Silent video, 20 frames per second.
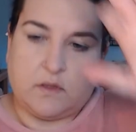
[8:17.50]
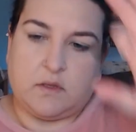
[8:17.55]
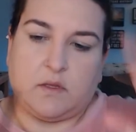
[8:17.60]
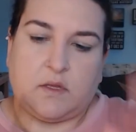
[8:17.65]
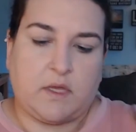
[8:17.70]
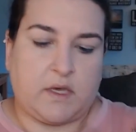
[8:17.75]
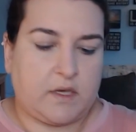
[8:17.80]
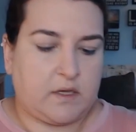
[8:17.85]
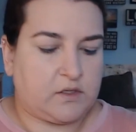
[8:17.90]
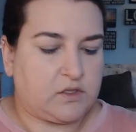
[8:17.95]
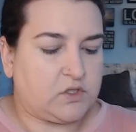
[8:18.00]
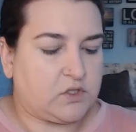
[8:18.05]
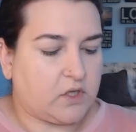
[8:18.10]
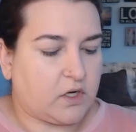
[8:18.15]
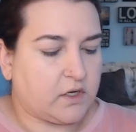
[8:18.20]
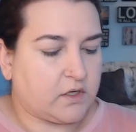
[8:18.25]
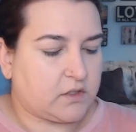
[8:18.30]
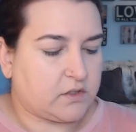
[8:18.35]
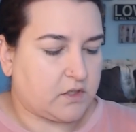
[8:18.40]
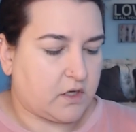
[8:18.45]
like a
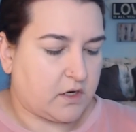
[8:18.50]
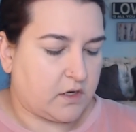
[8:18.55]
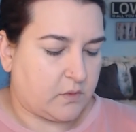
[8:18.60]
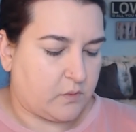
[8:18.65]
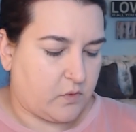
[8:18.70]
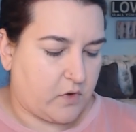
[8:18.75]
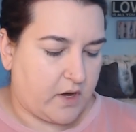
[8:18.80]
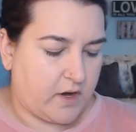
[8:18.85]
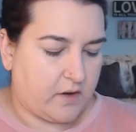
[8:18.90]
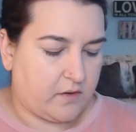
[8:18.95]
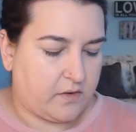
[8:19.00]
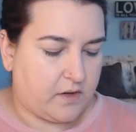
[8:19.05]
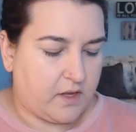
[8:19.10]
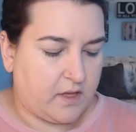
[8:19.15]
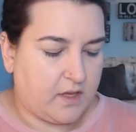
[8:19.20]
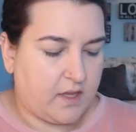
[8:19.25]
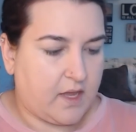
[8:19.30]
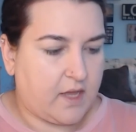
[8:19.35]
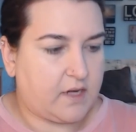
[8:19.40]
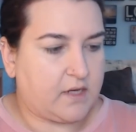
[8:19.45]
dark brown,
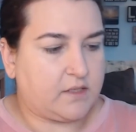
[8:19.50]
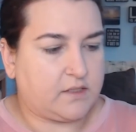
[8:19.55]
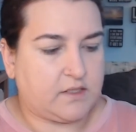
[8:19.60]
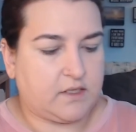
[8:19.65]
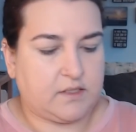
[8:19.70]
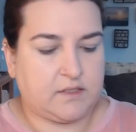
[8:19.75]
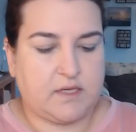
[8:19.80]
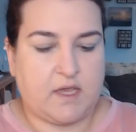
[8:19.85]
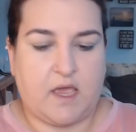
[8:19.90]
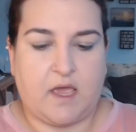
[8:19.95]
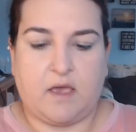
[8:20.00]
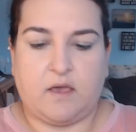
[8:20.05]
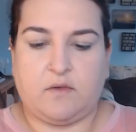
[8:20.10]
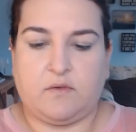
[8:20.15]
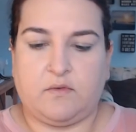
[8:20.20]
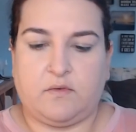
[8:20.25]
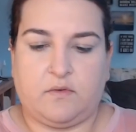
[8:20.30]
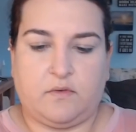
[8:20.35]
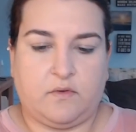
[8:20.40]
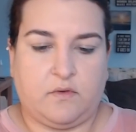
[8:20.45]
and it does
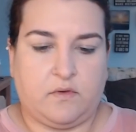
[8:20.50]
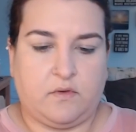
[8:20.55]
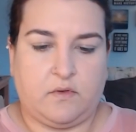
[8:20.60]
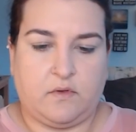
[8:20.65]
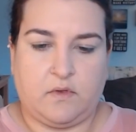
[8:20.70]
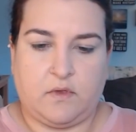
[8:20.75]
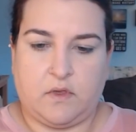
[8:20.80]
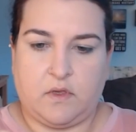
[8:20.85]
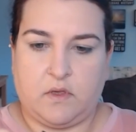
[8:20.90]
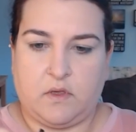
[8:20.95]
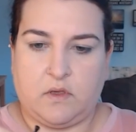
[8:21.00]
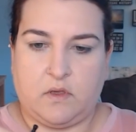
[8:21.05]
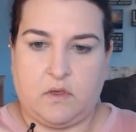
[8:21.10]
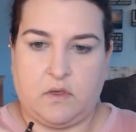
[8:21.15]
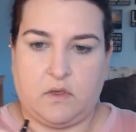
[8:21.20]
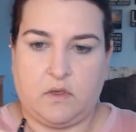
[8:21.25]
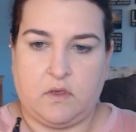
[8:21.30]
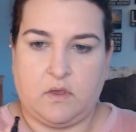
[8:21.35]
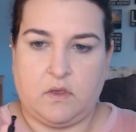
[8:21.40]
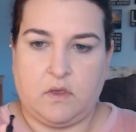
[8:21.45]
have
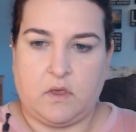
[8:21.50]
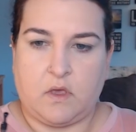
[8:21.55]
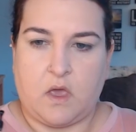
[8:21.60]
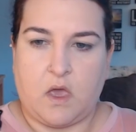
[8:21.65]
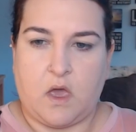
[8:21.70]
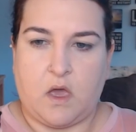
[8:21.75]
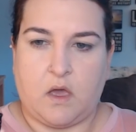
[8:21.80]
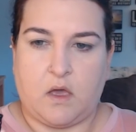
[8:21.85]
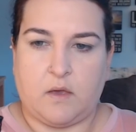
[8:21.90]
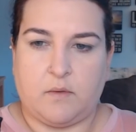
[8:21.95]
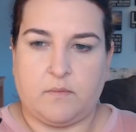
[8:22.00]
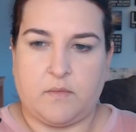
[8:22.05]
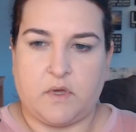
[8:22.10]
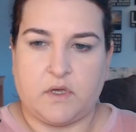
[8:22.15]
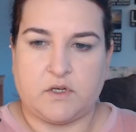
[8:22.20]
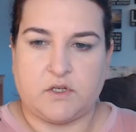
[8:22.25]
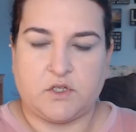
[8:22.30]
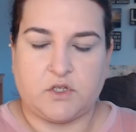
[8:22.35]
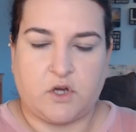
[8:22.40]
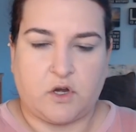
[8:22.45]

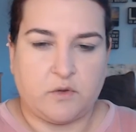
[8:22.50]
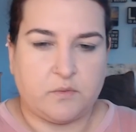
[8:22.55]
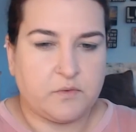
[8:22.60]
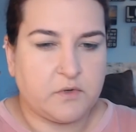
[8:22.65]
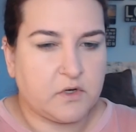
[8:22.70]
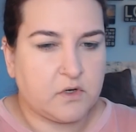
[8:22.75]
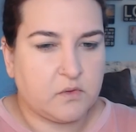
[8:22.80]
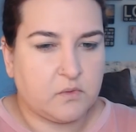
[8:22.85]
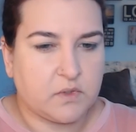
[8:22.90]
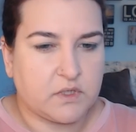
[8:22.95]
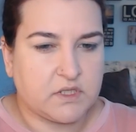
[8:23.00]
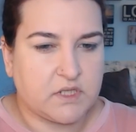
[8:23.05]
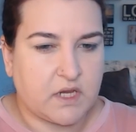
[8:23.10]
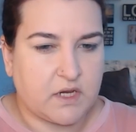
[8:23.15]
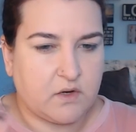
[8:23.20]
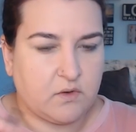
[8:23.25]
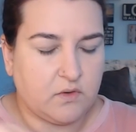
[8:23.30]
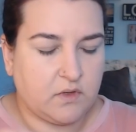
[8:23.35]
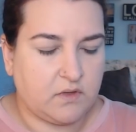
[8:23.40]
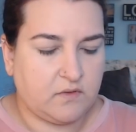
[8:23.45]
a sharpener, which I
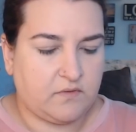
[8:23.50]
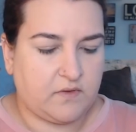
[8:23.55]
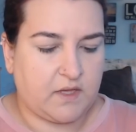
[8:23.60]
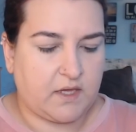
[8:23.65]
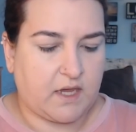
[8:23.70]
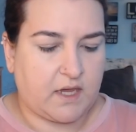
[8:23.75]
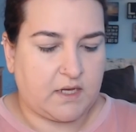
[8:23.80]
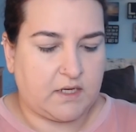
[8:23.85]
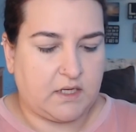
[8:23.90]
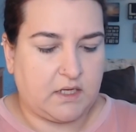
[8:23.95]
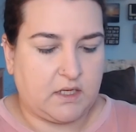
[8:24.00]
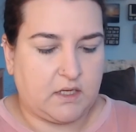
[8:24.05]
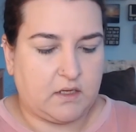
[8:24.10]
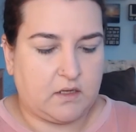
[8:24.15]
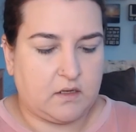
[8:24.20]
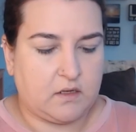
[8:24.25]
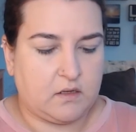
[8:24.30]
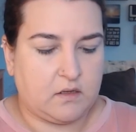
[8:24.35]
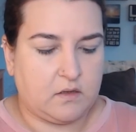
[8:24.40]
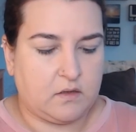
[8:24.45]
don't really feel like I
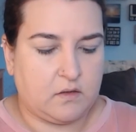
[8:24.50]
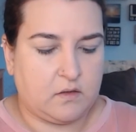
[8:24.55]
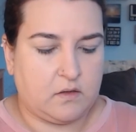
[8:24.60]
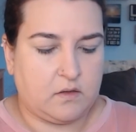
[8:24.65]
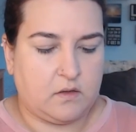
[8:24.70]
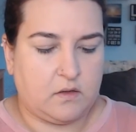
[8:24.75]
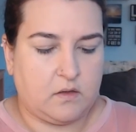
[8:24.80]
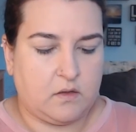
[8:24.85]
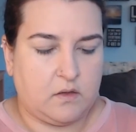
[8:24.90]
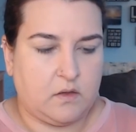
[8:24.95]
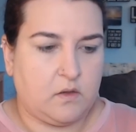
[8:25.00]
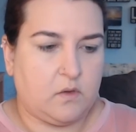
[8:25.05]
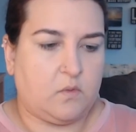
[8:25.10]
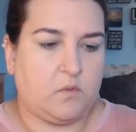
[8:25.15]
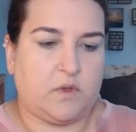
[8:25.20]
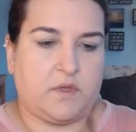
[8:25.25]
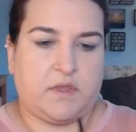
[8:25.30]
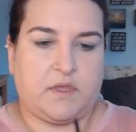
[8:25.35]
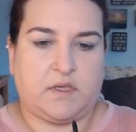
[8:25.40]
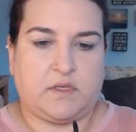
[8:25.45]
need
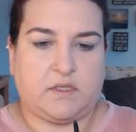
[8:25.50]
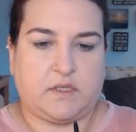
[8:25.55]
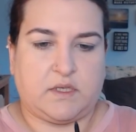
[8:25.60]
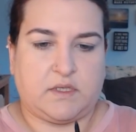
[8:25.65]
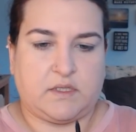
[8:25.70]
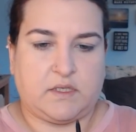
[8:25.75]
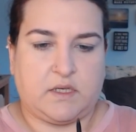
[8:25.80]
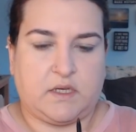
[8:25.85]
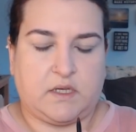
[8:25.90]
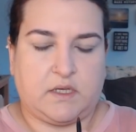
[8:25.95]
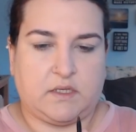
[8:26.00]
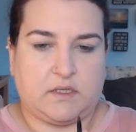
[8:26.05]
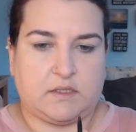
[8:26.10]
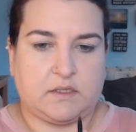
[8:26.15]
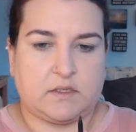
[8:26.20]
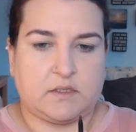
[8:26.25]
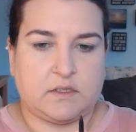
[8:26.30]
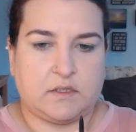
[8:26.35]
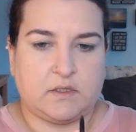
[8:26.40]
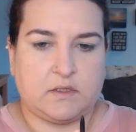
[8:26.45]
with this because it
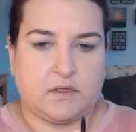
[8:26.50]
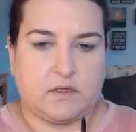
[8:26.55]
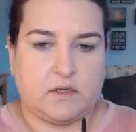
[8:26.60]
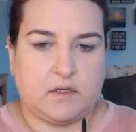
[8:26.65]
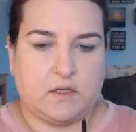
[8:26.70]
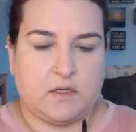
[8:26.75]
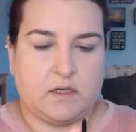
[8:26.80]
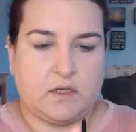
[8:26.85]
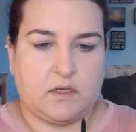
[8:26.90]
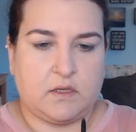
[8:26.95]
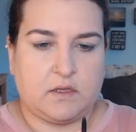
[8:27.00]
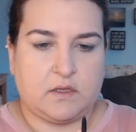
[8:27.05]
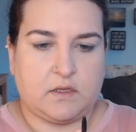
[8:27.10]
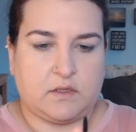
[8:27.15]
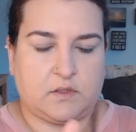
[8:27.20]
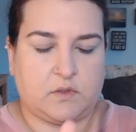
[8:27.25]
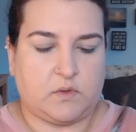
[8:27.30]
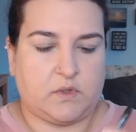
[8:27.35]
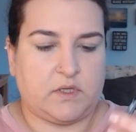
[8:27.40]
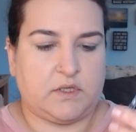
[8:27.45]
is the
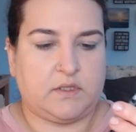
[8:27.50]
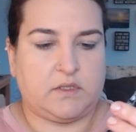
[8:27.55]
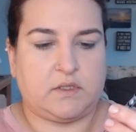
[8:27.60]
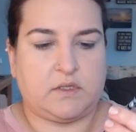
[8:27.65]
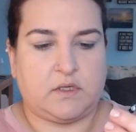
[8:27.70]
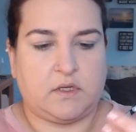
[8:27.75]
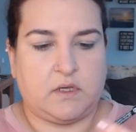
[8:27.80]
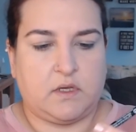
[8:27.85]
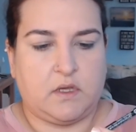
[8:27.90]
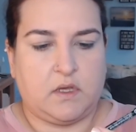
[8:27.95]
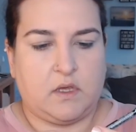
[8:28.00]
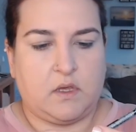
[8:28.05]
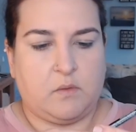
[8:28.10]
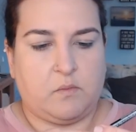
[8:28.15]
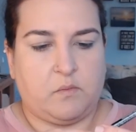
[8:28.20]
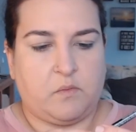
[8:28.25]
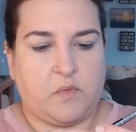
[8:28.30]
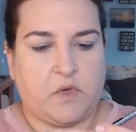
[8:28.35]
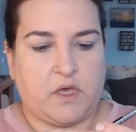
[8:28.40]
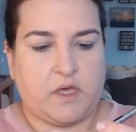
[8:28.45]
twist,
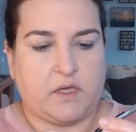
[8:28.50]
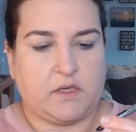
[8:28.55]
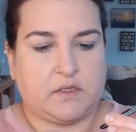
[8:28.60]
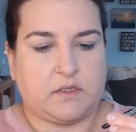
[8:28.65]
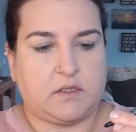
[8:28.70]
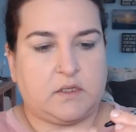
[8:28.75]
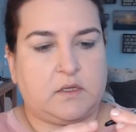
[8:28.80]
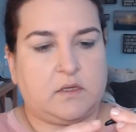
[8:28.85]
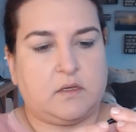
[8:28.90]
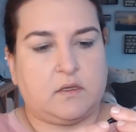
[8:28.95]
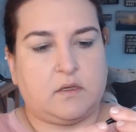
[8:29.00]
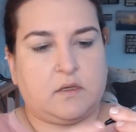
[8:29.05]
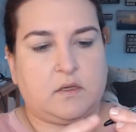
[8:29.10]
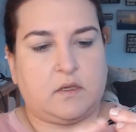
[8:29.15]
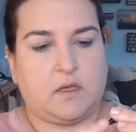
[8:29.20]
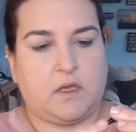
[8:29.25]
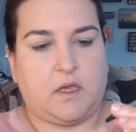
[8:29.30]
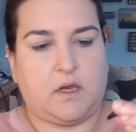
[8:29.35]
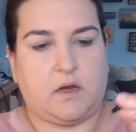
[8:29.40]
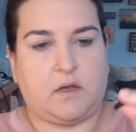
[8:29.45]
but
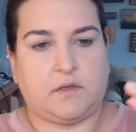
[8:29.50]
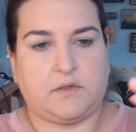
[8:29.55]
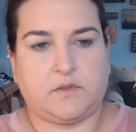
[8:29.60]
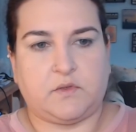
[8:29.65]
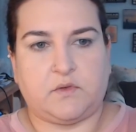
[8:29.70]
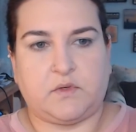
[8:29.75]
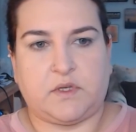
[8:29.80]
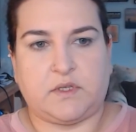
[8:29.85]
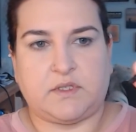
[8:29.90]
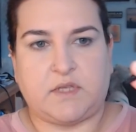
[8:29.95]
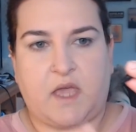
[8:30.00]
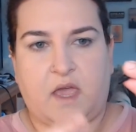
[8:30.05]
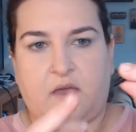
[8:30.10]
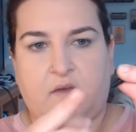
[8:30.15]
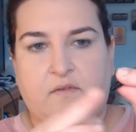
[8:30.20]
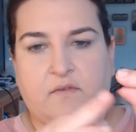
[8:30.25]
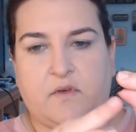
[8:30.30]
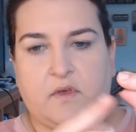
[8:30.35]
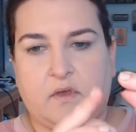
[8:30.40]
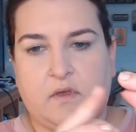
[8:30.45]
it also does
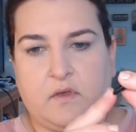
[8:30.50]
have